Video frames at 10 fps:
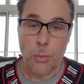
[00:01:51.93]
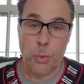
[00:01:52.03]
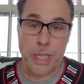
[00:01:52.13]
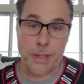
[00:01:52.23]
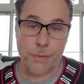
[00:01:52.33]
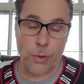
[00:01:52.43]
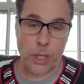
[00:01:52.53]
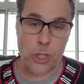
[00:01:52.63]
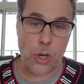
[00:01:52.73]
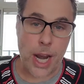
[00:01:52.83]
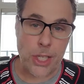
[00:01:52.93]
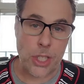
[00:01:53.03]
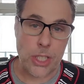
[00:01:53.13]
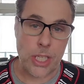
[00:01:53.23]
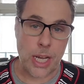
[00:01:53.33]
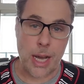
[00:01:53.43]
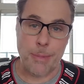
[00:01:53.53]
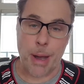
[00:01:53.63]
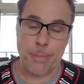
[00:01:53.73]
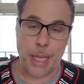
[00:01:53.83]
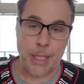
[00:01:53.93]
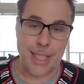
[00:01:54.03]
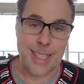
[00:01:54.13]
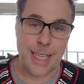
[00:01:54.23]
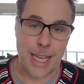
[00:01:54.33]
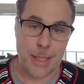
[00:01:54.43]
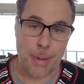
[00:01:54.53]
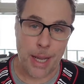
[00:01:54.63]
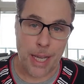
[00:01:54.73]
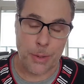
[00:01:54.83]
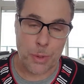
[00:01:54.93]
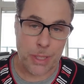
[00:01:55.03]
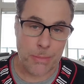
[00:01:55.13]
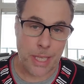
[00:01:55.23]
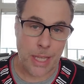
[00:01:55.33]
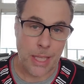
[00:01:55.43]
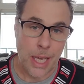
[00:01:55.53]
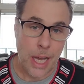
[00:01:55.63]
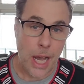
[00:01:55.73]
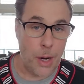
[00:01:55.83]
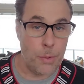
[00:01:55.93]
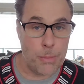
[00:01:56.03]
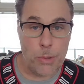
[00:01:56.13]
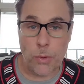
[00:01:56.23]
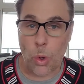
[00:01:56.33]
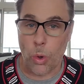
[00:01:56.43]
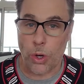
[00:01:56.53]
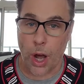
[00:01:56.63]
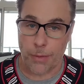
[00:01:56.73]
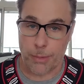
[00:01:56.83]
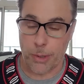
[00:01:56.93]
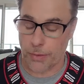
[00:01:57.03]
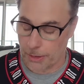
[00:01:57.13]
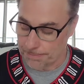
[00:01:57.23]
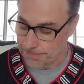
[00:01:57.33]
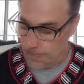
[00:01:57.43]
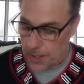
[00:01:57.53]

reason for extractions, update on the science behind wisdom teeth, removal or not removal.